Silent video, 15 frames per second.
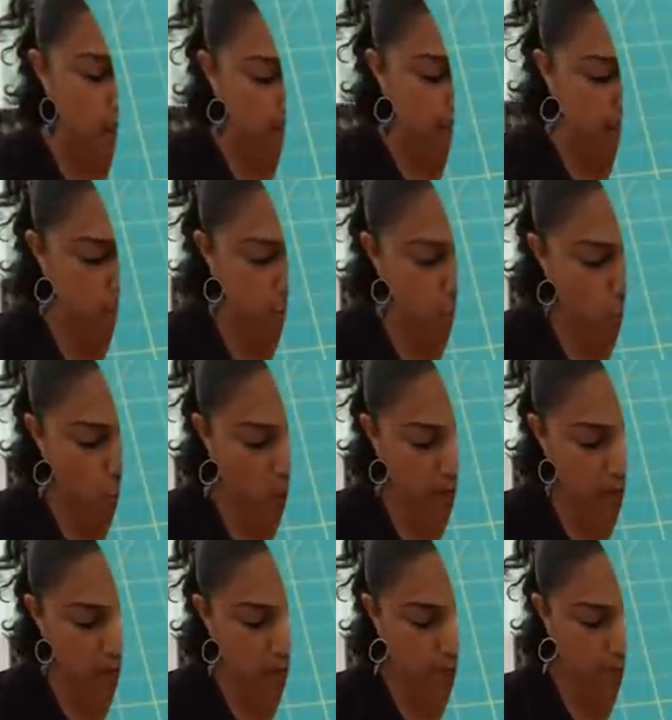because you want
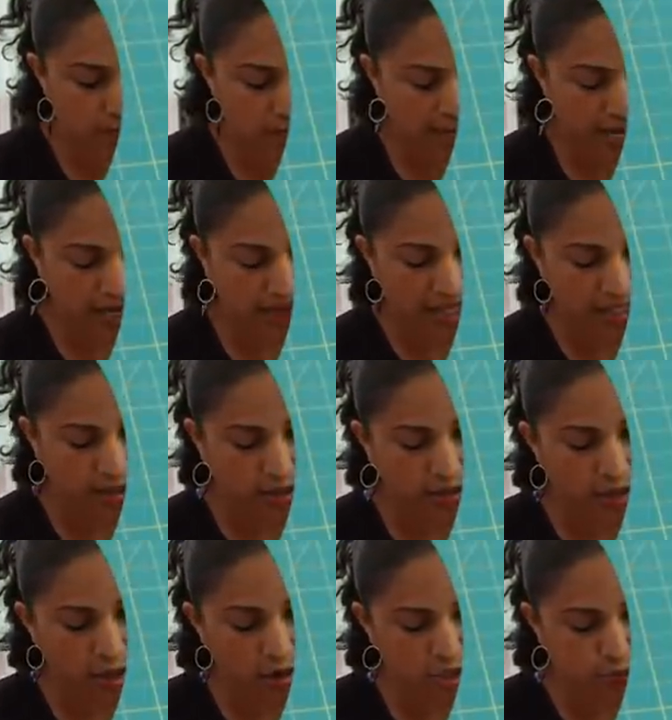it to be kind of like the
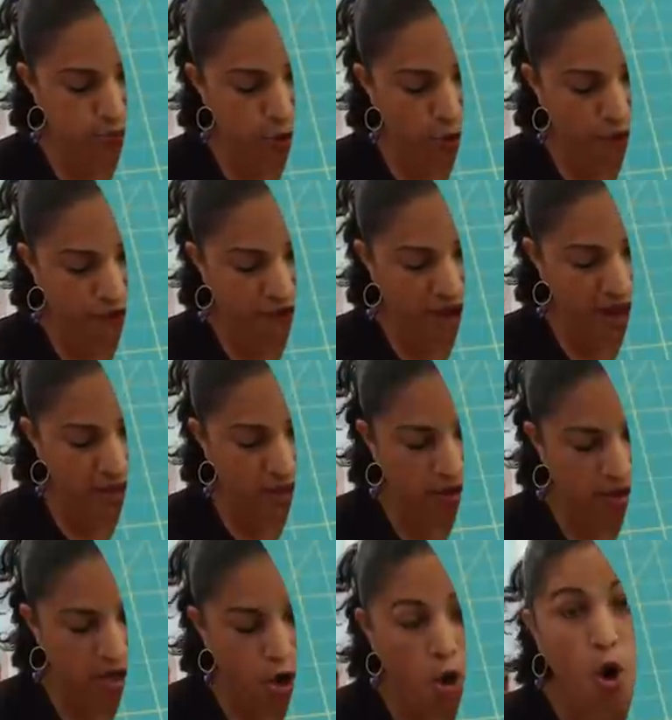lowest
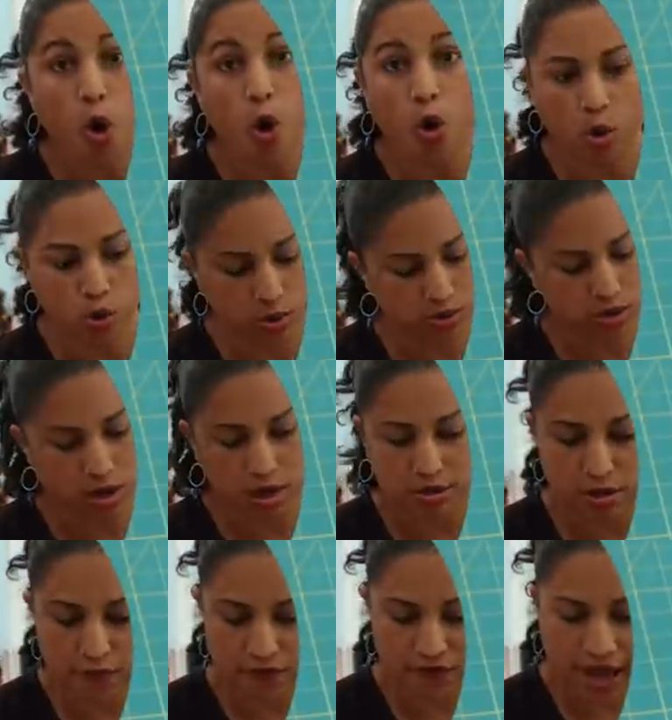profile hold
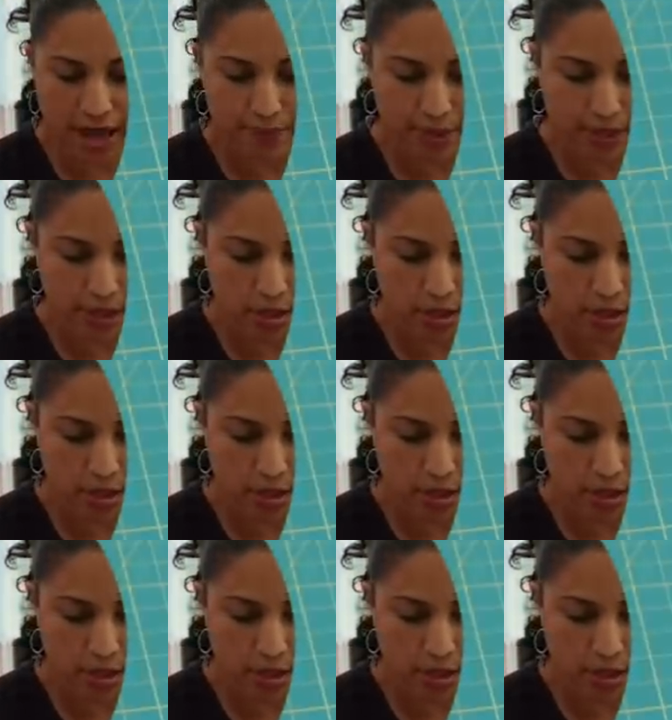on your fabric.